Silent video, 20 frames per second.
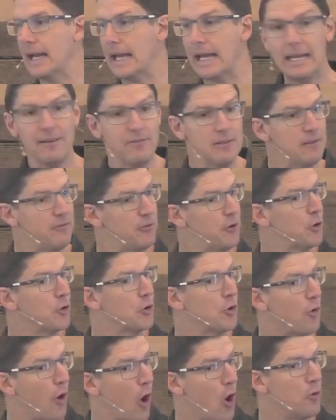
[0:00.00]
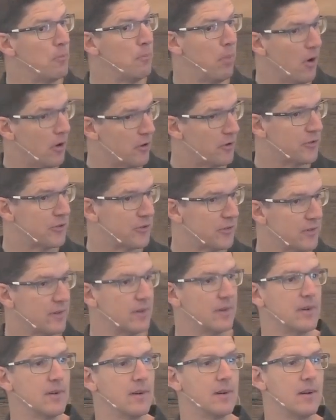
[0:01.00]
Even if you're your own boss,
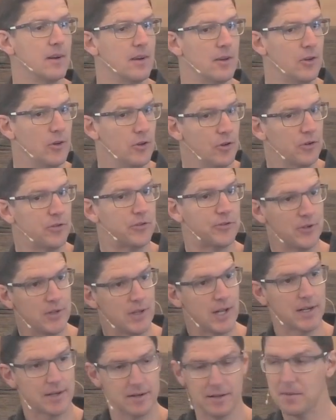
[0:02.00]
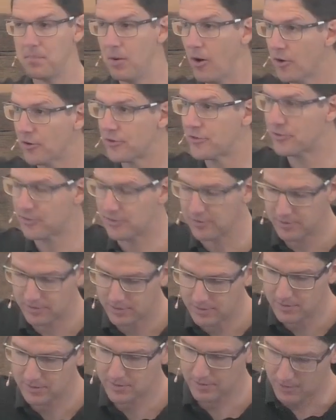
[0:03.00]
you're still under the boss,
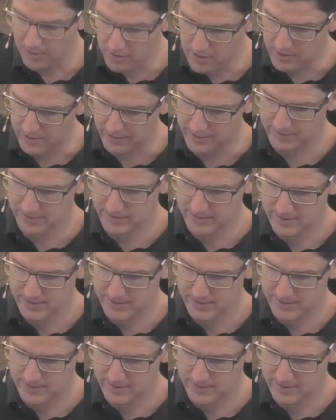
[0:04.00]
God.